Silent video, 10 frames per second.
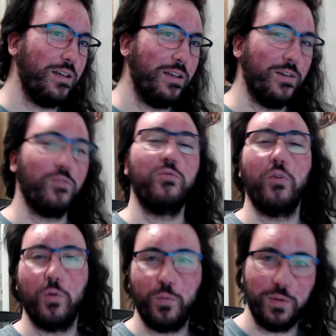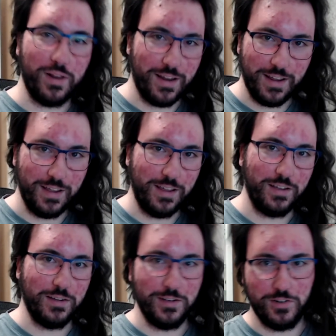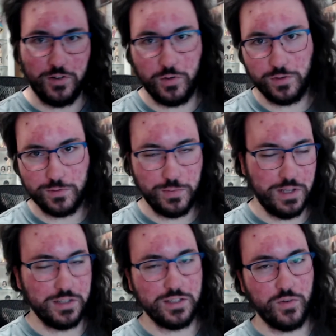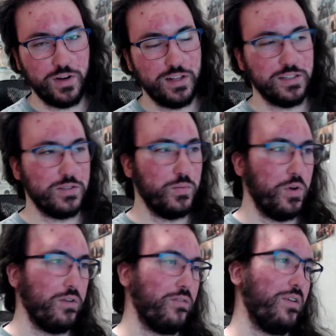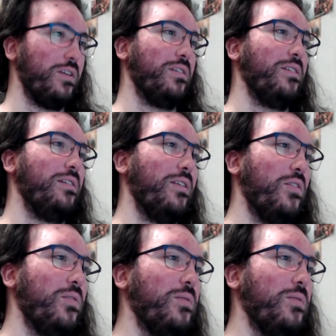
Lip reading: role playing, being someone else's boyfriend. No.